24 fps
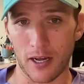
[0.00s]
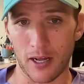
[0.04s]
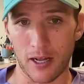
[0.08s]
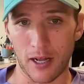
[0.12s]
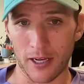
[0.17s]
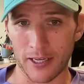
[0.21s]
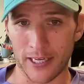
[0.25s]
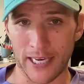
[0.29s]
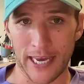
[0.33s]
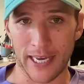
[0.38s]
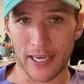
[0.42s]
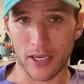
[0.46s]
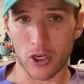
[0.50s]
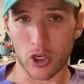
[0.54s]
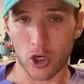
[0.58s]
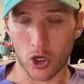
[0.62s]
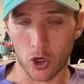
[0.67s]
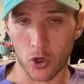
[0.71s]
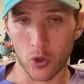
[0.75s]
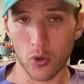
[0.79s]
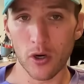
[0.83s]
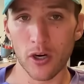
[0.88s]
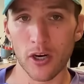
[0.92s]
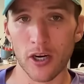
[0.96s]
Okay,
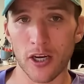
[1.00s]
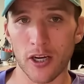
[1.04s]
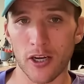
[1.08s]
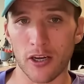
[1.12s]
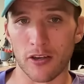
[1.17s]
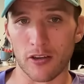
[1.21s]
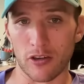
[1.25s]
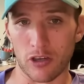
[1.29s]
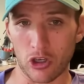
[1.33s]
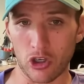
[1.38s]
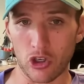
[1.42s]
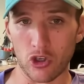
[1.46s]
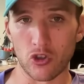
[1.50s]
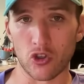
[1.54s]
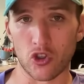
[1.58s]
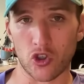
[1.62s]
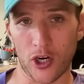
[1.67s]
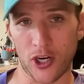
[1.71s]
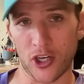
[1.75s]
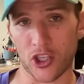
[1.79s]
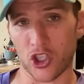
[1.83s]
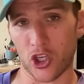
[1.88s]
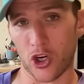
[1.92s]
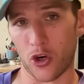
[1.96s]
cool.
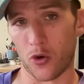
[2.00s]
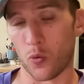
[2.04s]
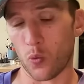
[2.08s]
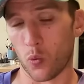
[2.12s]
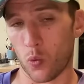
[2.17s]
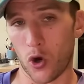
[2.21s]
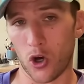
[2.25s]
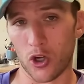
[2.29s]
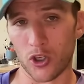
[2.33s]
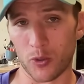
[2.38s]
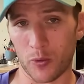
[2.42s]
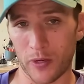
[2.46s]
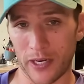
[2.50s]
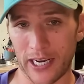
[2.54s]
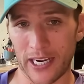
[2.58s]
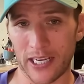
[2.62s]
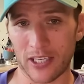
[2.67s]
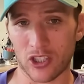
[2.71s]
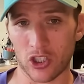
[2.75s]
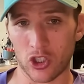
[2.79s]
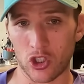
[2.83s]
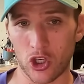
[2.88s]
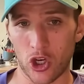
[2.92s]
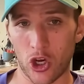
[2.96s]
Nutrition, what do we
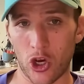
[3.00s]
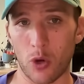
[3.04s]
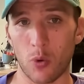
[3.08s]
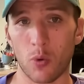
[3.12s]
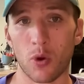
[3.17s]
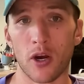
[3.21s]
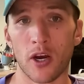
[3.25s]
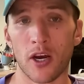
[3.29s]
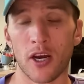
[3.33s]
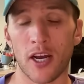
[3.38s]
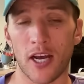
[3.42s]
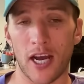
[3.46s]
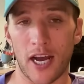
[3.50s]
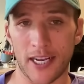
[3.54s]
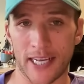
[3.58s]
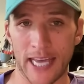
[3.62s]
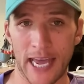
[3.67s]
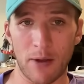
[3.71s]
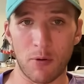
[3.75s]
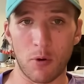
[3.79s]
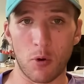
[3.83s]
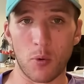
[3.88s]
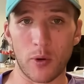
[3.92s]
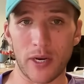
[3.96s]
need to do?
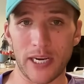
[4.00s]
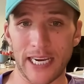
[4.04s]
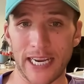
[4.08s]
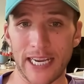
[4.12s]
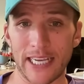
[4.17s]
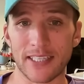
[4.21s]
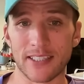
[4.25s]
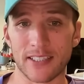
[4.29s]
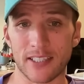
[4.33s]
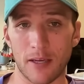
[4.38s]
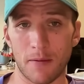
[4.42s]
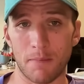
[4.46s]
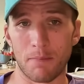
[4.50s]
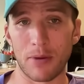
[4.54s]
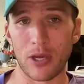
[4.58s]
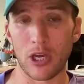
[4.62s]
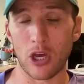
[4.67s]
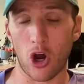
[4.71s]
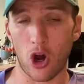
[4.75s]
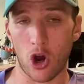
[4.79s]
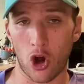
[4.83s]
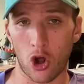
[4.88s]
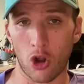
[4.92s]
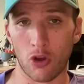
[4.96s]
Okay, well, we need to
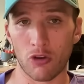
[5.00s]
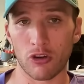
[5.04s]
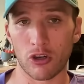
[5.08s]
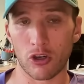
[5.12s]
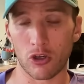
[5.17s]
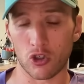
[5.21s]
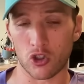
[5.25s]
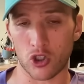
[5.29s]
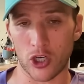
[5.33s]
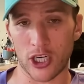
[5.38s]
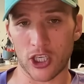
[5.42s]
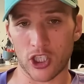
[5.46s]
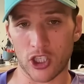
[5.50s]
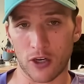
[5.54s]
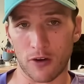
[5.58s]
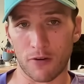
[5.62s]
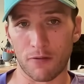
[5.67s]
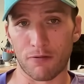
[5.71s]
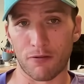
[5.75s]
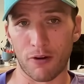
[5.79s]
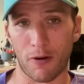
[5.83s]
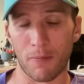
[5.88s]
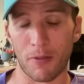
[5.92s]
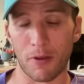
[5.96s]
be on nutrition
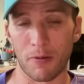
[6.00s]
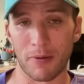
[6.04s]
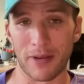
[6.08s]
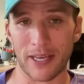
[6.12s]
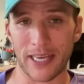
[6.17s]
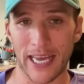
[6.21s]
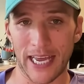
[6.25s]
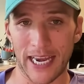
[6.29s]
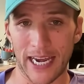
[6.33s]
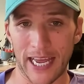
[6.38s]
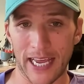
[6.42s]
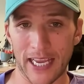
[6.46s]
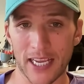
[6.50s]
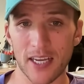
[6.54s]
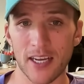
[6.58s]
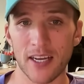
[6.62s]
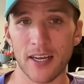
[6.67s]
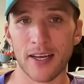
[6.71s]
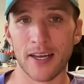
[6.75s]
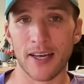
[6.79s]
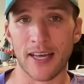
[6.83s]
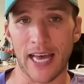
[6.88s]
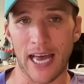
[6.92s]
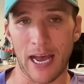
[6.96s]
from the
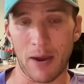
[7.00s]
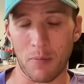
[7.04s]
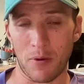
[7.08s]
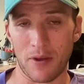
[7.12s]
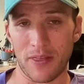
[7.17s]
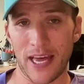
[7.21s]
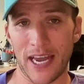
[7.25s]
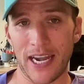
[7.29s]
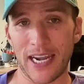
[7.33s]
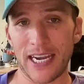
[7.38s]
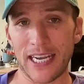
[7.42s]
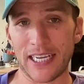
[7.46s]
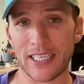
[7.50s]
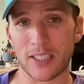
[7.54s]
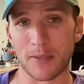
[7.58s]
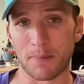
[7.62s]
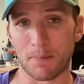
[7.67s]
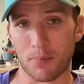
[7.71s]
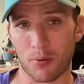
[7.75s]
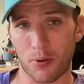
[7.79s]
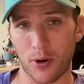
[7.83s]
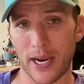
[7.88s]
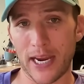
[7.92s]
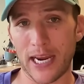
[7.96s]
beginning, and we then need to
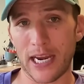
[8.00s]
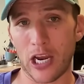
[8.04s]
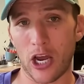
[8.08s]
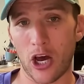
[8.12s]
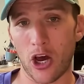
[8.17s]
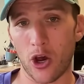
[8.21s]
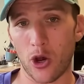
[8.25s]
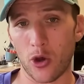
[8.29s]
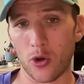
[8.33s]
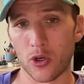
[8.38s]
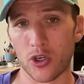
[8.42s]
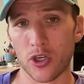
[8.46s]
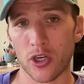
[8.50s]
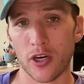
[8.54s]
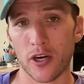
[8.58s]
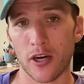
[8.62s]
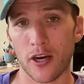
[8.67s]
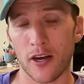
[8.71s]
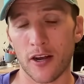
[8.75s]
preload,